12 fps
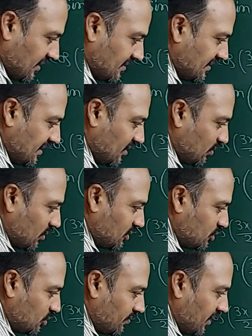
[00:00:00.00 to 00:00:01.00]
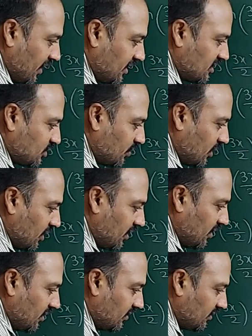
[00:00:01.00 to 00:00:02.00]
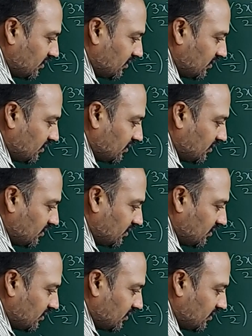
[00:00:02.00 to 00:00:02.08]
is equal to minus 1.